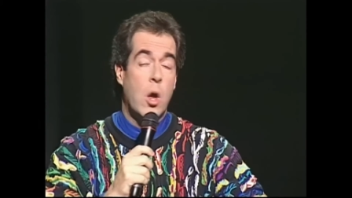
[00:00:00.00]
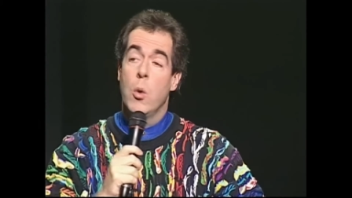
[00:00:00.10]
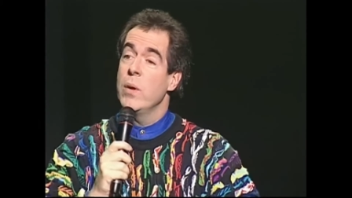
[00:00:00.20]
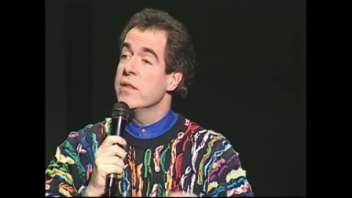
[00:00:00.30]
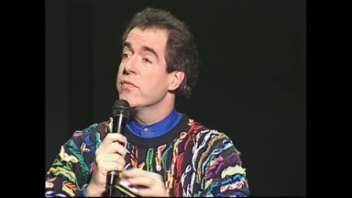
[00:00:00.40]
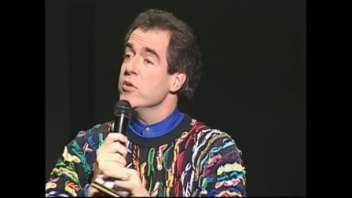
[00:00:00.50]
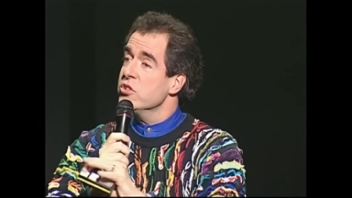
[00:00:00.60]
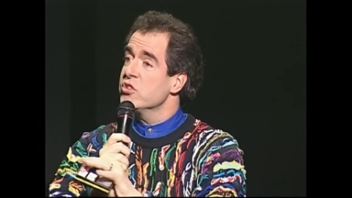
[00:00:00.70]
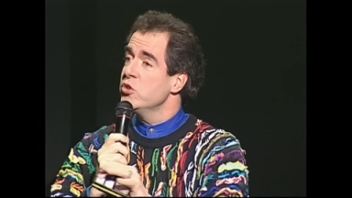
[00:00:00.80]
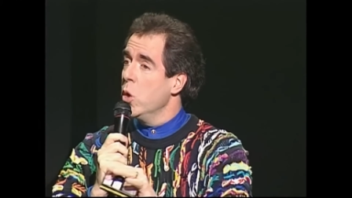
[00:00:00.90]
When the
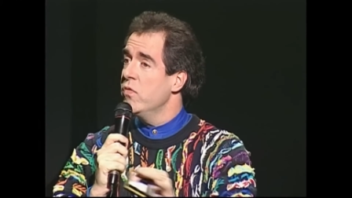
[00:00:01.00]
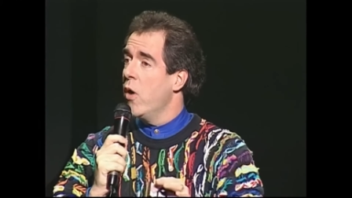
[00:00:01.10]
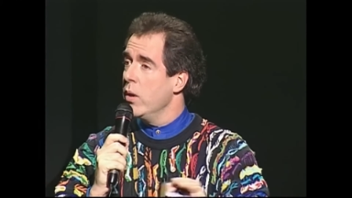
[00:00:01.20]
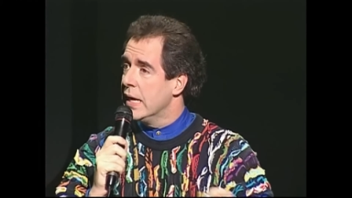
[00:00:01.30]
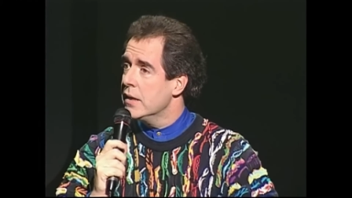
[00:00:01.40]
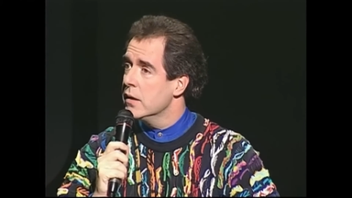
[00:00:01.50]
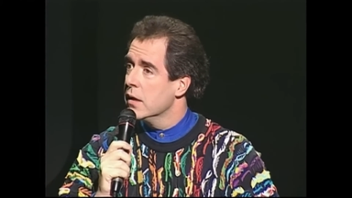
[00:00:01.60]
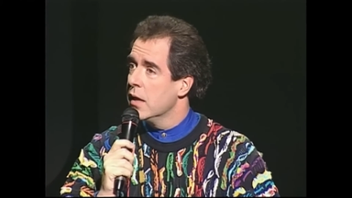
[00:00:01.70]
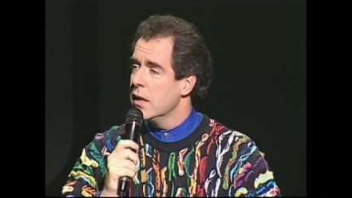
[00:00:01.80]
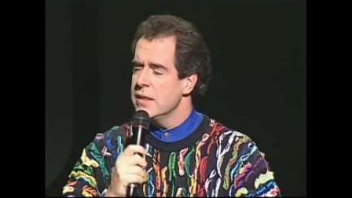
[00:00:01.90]
first snowfall hit,
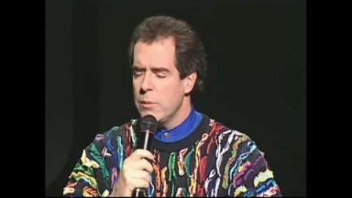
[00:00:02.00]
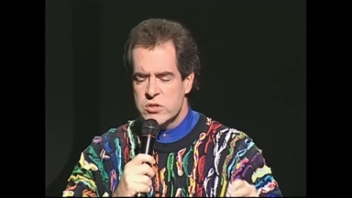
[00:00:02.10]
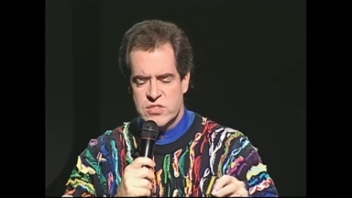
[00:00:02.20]
they would